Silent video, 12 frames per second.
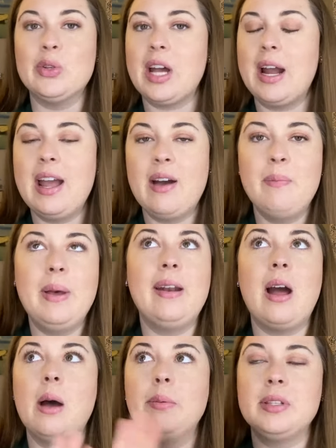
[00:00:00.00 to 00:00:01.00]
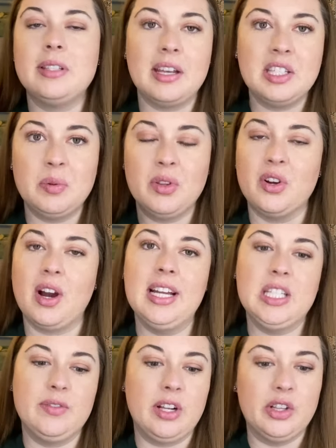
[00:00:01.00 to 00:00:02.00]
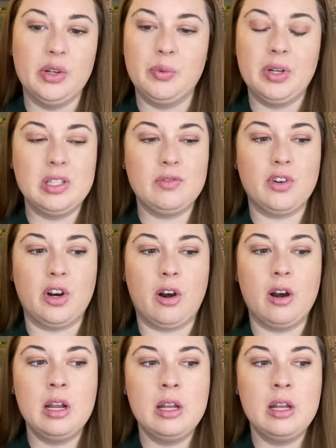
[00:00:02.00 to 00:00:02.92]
I have been obsessed with her Icy Vanilla Woods for